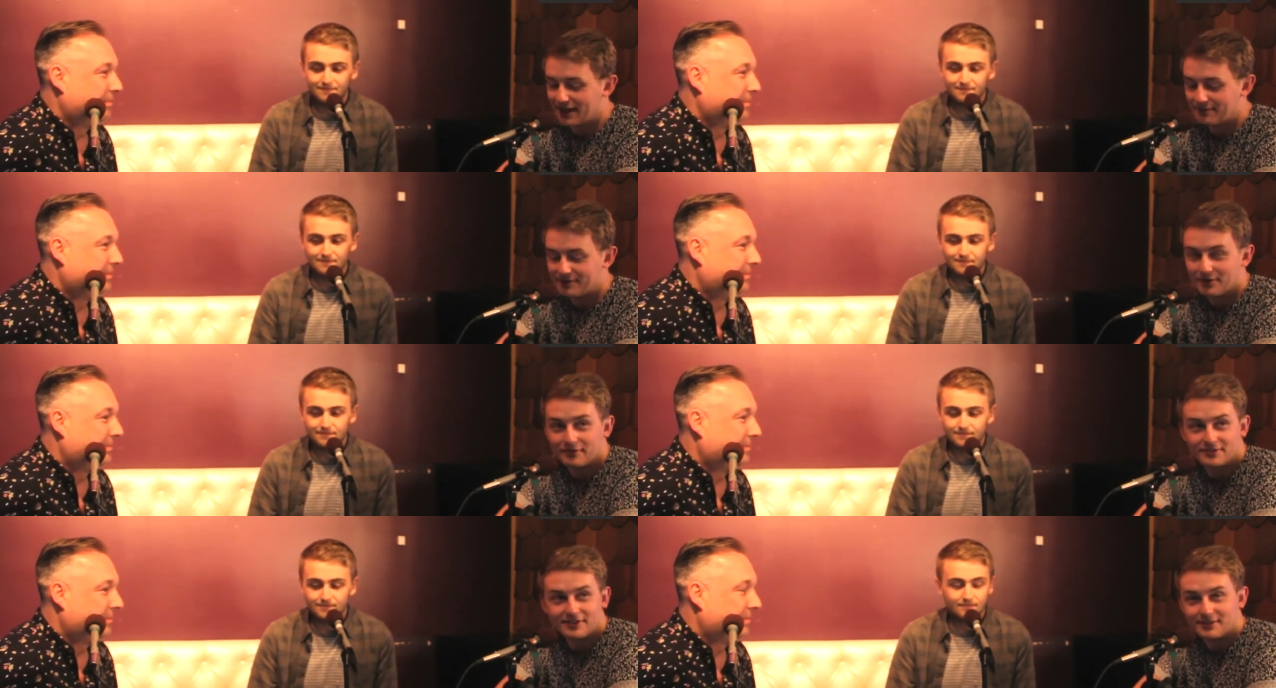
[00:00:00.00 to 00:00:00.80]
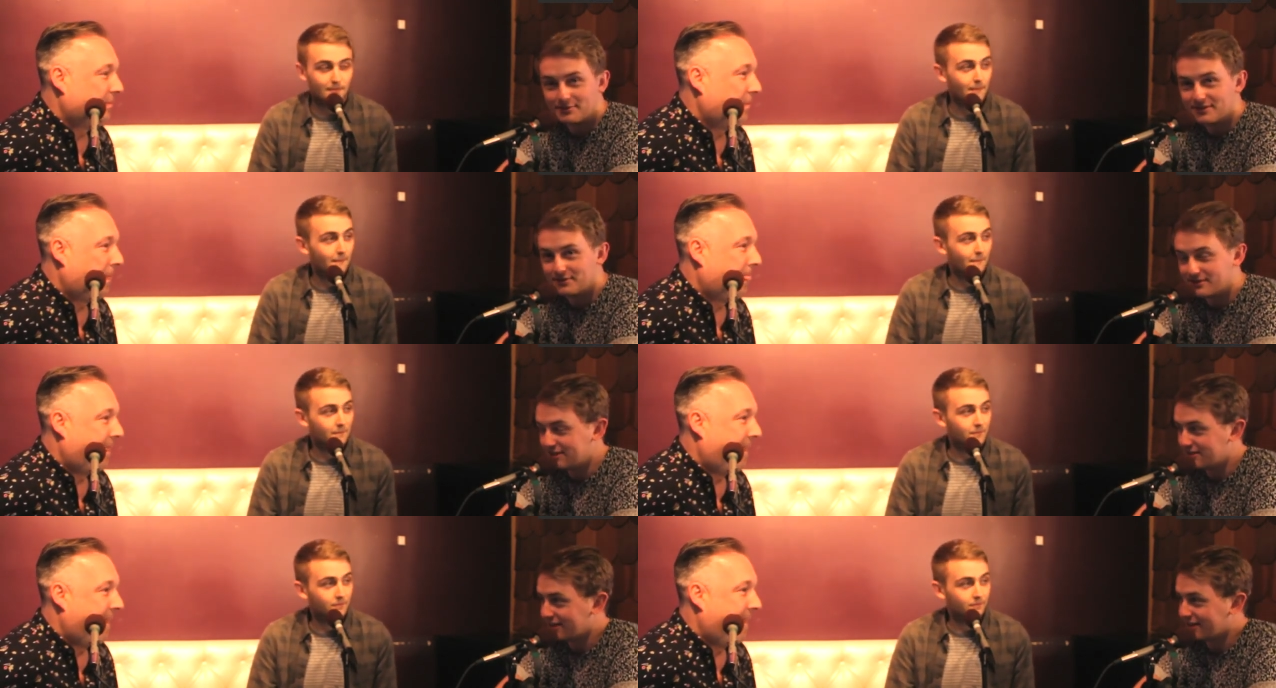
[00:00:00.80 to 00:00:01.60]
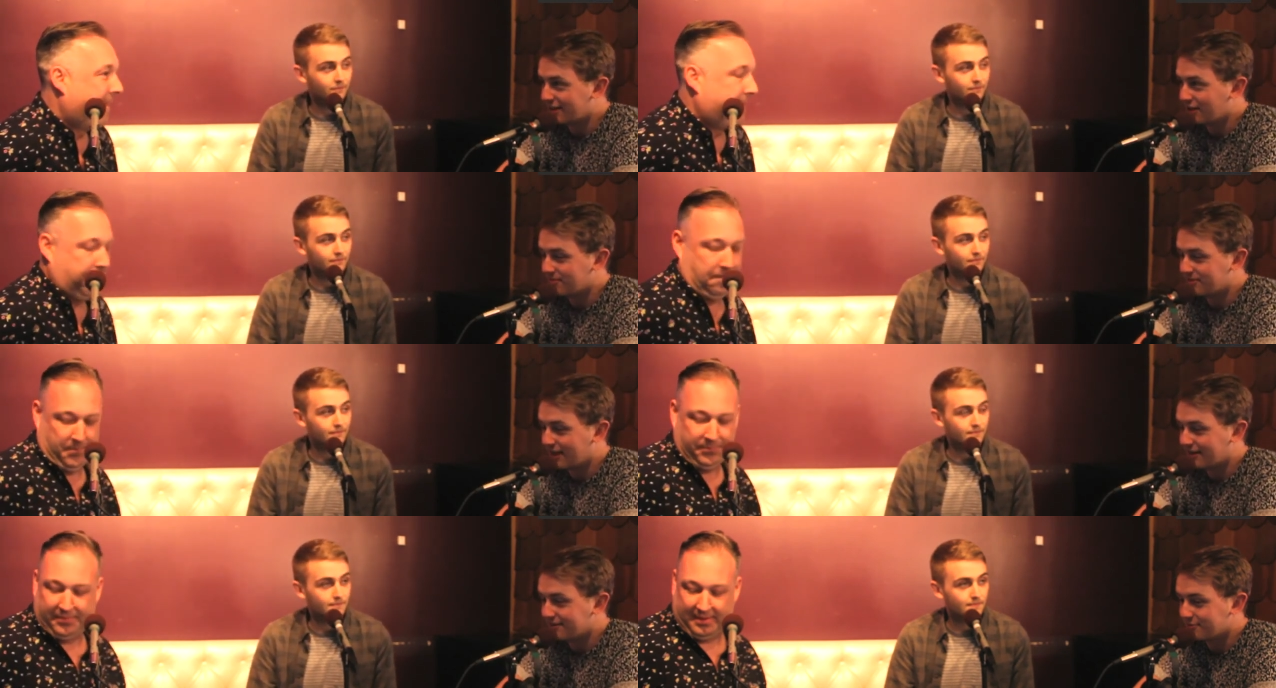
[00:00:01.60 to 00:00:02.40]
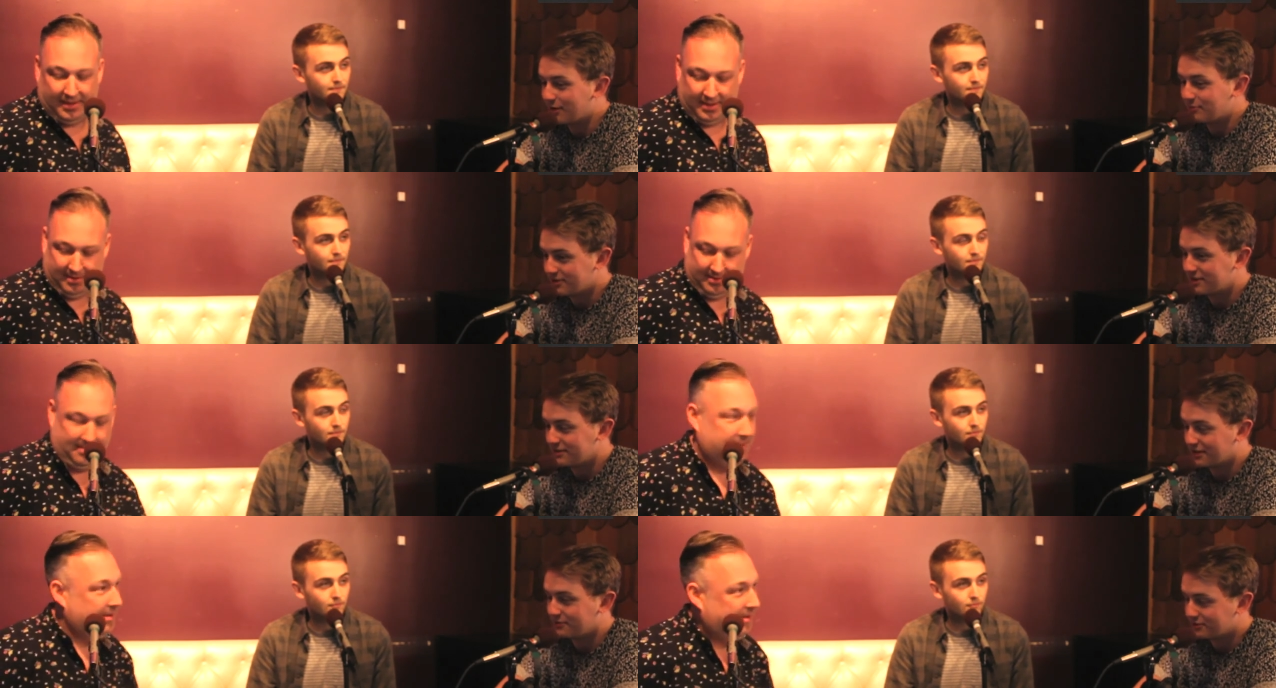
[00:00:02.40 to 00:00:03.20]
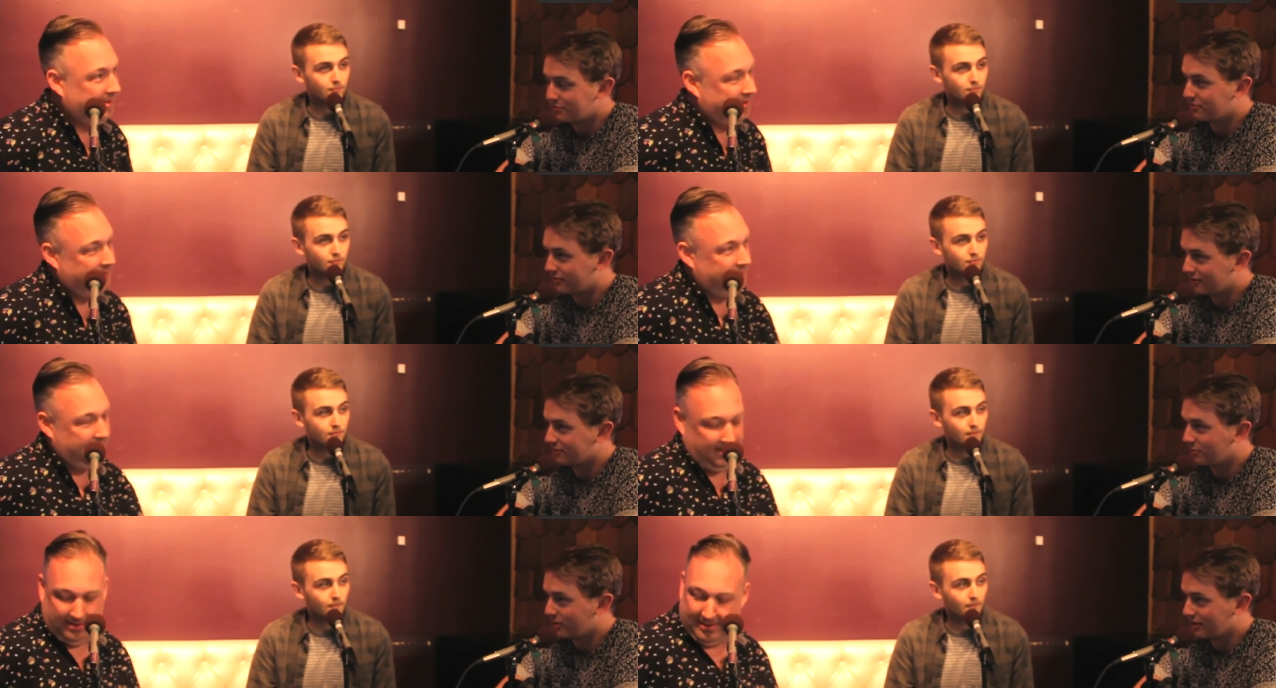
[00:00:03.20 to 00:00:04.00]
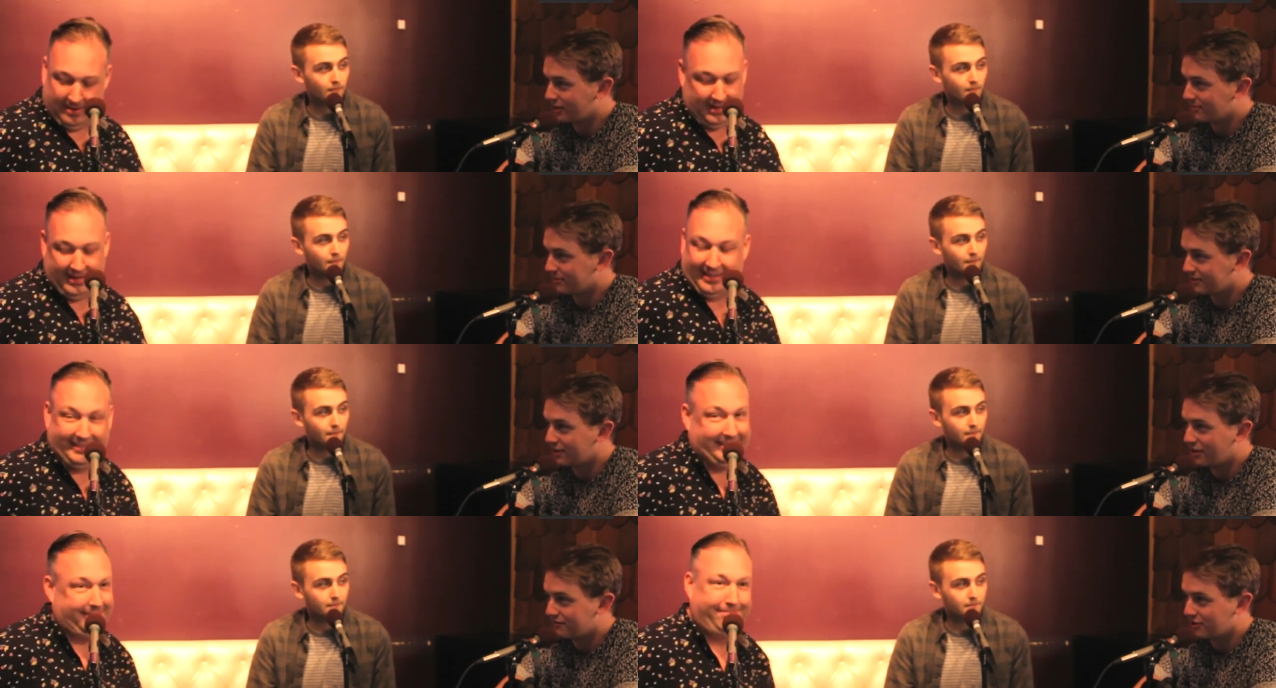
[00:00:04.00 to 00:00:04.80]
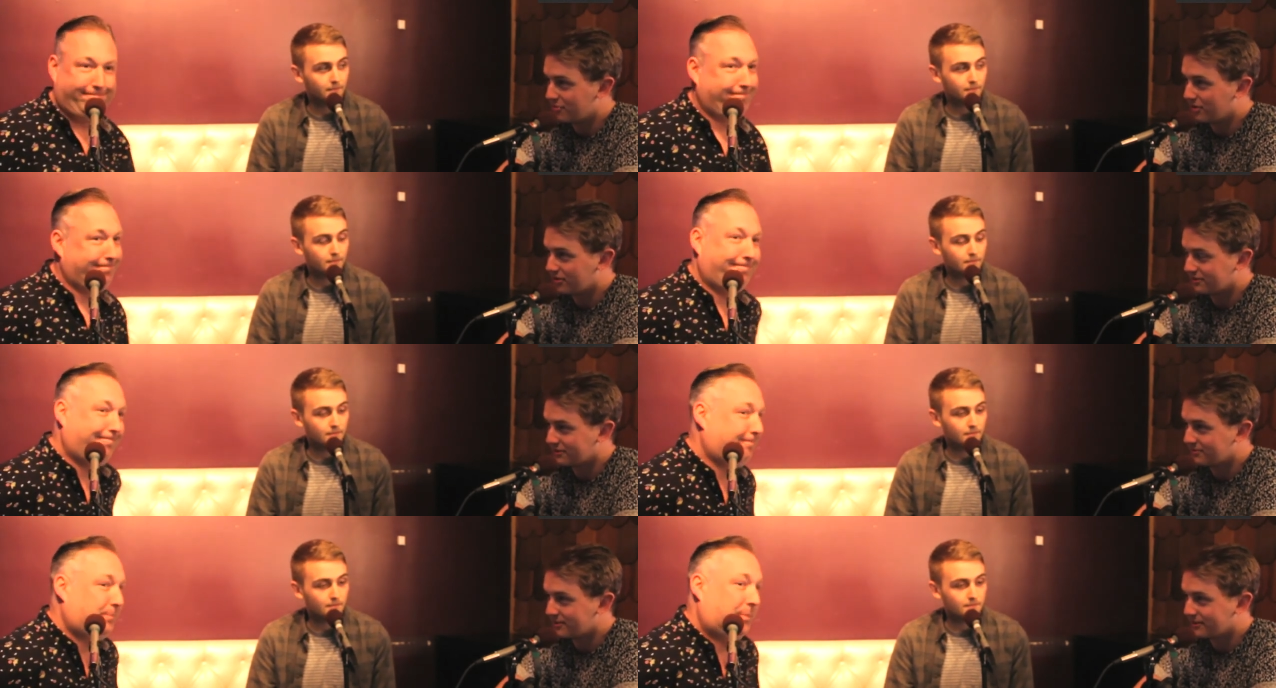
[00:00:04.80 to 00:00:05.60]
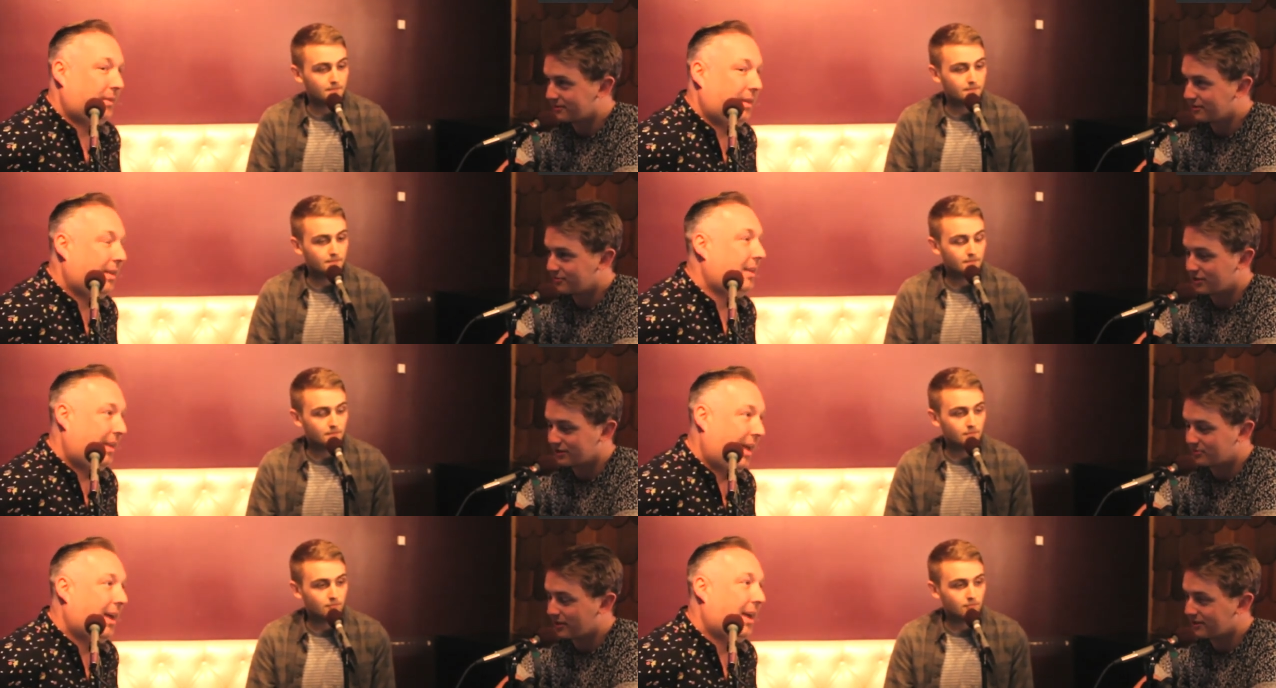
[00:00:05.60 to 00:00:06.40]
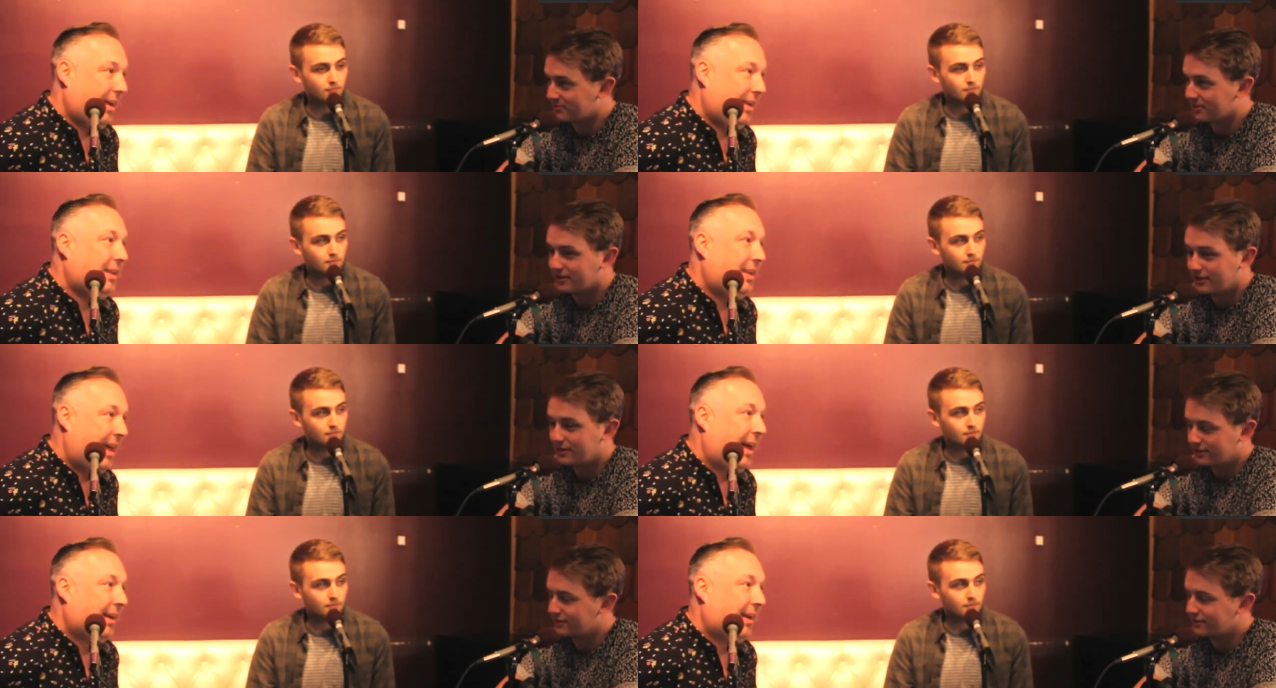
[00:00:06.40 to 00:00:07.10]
Speaker 1: Yeah, I mean, obviously we do DJ in clubs, and when we DJ, we do prefer smaller clubs. The live show belongs in a big space, but the